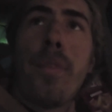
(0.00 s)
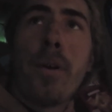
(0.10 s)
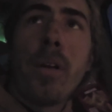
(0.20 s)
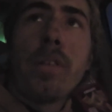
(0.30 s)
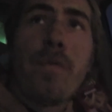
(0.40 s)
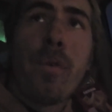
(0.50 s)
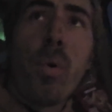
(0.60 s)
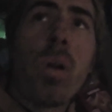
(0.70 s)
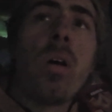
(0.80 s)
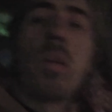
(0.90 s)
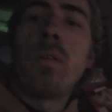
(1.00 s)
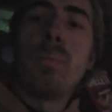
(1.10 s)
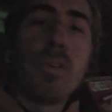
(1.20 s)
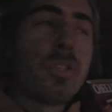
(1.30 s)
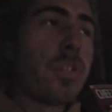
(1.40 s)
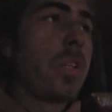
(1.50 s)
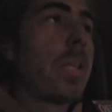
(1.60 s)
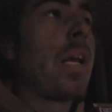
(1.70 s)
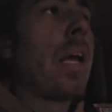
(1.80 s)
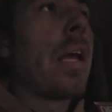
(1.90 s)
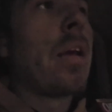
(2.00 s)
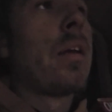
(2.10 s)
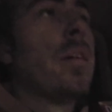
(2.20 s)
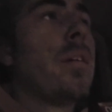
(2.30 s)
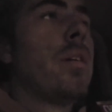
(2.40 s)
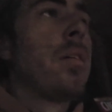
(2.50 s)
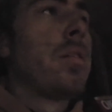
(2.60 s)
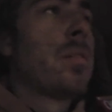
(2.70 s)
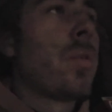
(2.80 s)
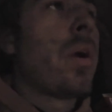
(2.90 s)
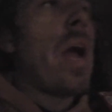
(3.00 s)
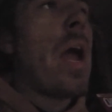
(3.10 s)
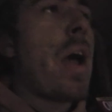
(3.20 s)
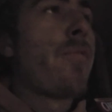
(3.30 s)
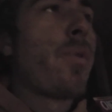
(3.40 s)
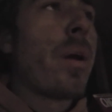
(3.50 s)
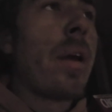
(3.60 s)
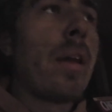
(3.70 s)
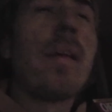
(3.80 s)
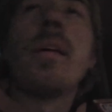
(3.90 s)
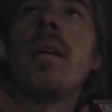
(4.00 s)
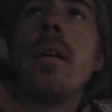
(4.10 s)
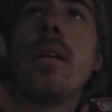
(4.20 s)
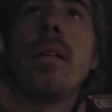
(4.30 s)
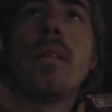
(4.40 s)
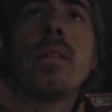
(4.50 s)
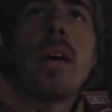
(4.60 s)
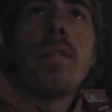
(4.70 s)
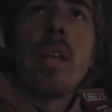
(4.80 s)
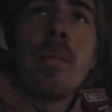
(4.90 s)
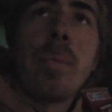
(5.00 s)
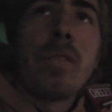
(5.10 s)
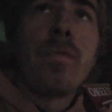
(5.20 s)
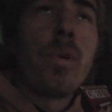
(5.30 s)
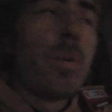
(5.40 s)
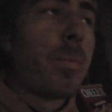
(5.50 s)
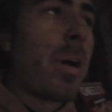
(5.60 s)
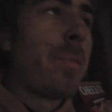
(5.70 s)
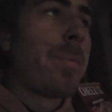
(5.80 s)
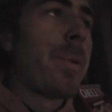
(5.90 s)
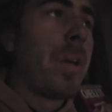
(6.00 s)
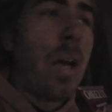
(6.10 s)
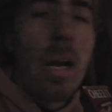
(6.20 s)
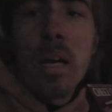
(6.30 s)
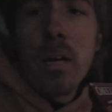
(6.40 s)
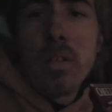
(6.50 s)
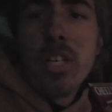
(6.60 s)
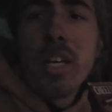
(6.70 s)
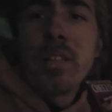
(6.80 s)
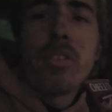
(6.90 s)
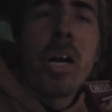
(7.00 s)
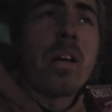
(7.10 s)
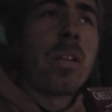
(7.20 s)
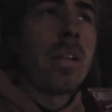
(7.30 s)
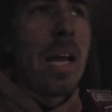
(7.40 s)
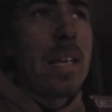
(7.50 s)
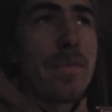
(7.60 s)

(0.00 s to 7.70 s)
3,400 bushel today, so we're halfway to having that bin full probably. I gotta go check the dryer. The last